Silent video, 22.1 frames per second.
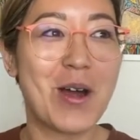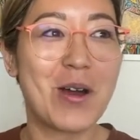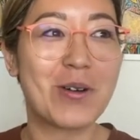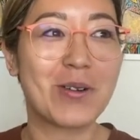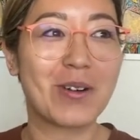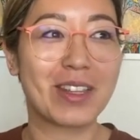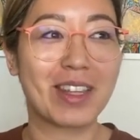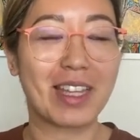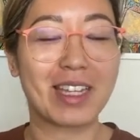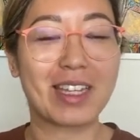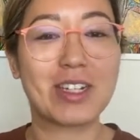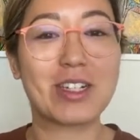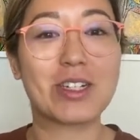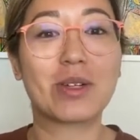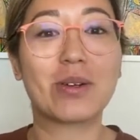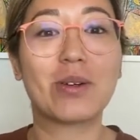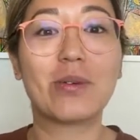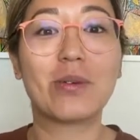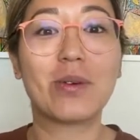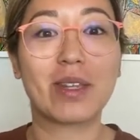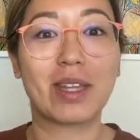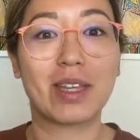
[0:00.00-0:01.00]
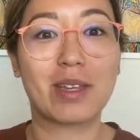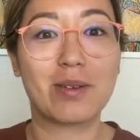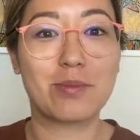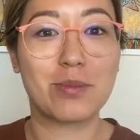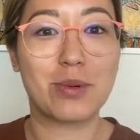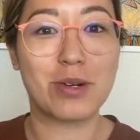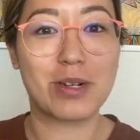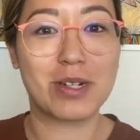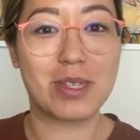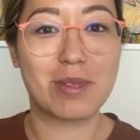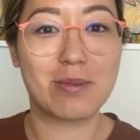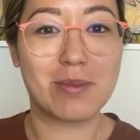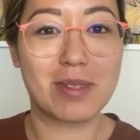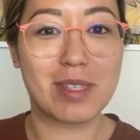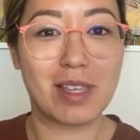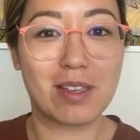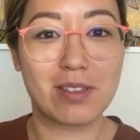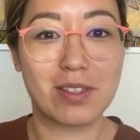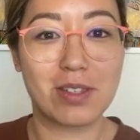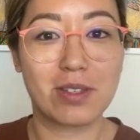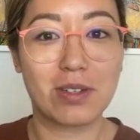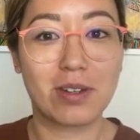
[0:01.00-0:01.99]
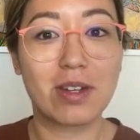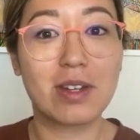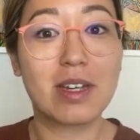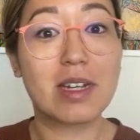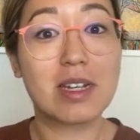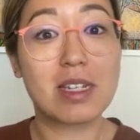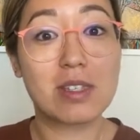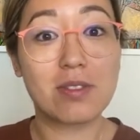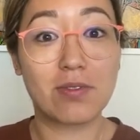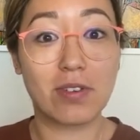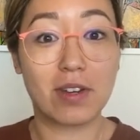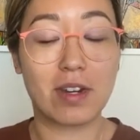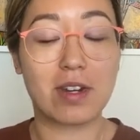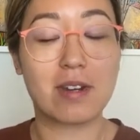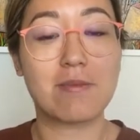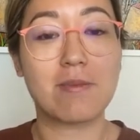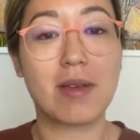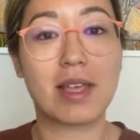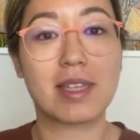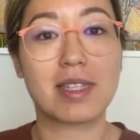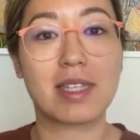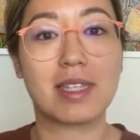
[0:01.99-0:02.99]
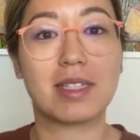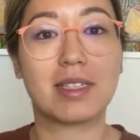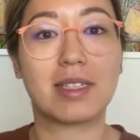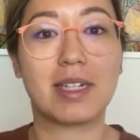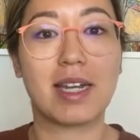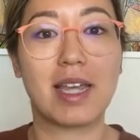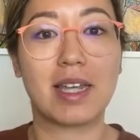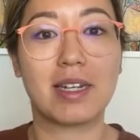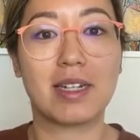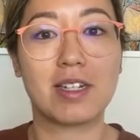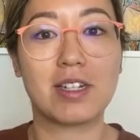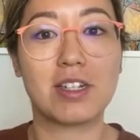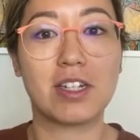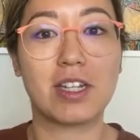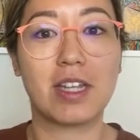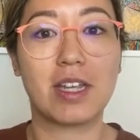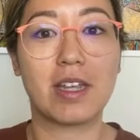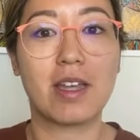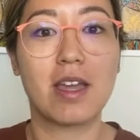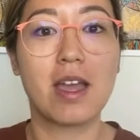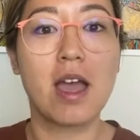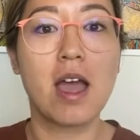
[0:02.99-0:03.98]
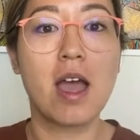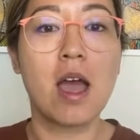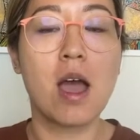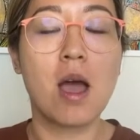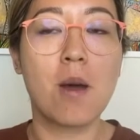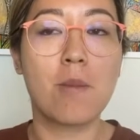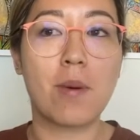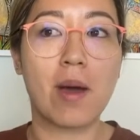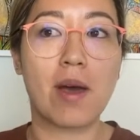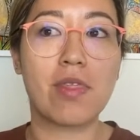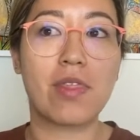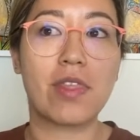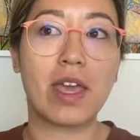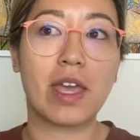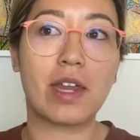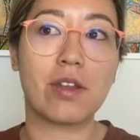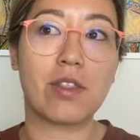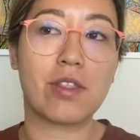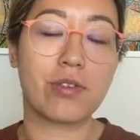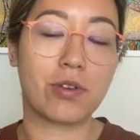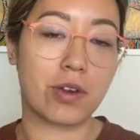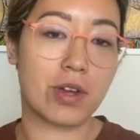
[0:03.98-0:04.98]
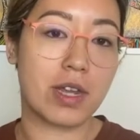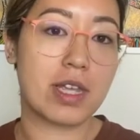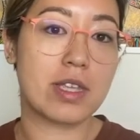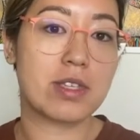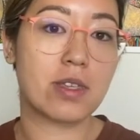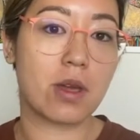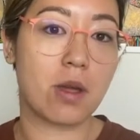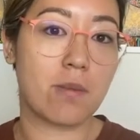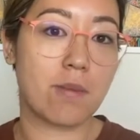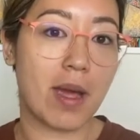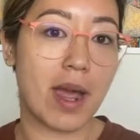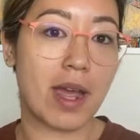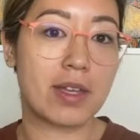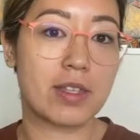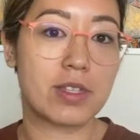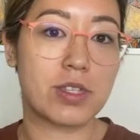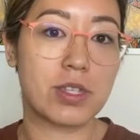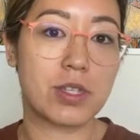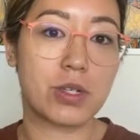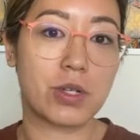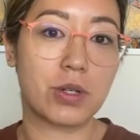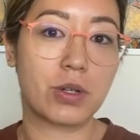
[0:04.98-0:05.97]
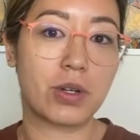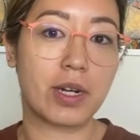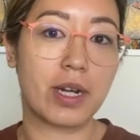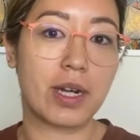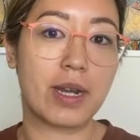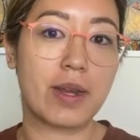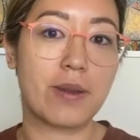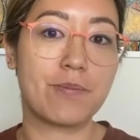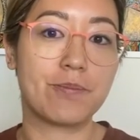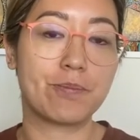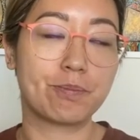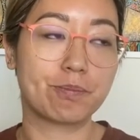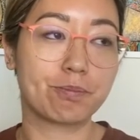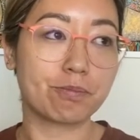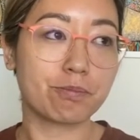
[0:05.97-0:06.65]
what they can do and what they can push themselves through. It is very masculine energy. But then through his own pain story,